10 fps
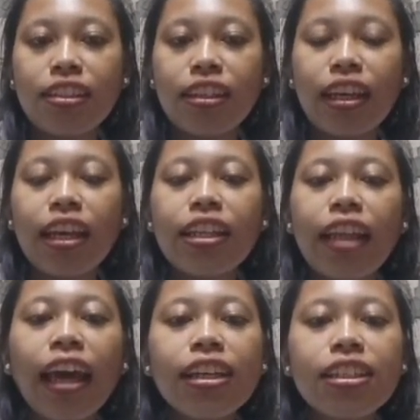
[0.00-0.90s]
Okay,
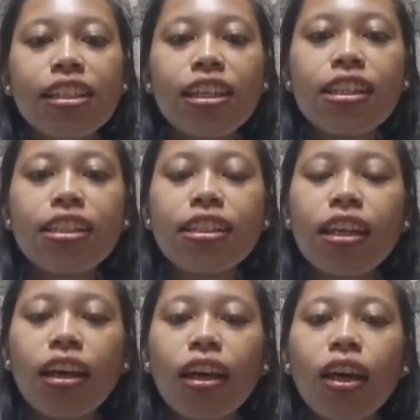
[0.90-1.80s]
next is
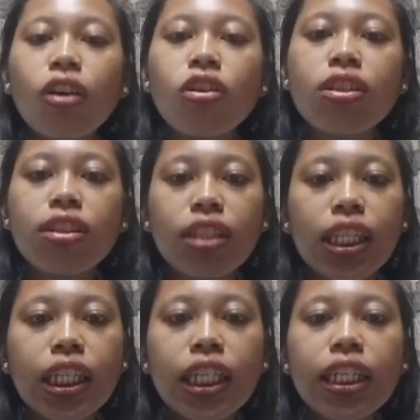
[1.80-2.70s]

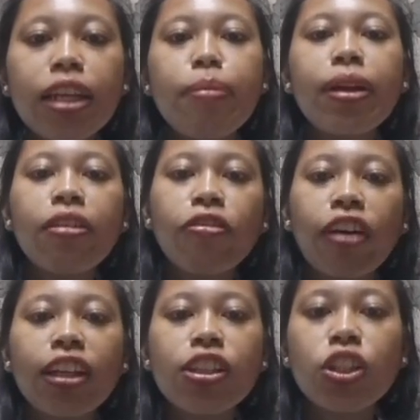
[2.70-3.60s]
consider the
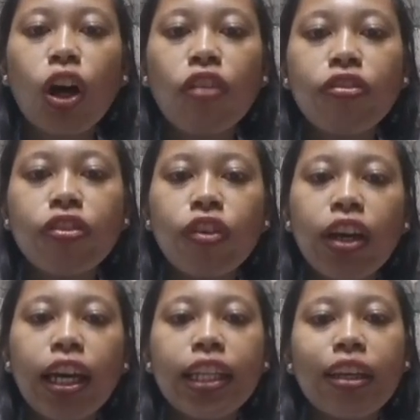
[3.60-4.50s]
benefits of
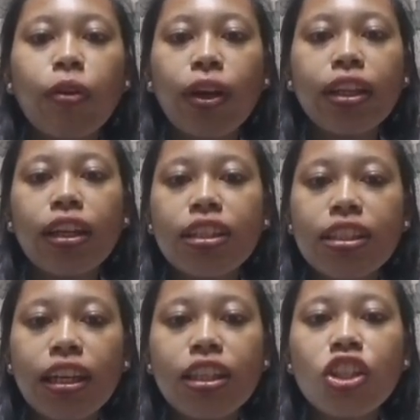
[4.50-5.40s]
integrated
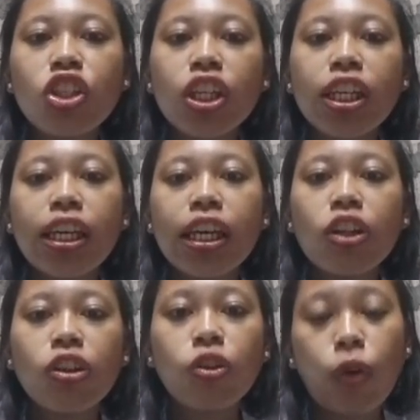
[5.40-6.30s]
strategy
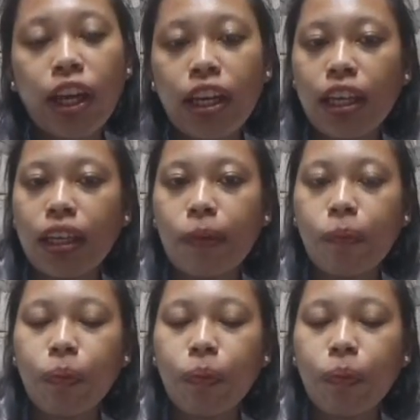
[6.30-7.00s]
training.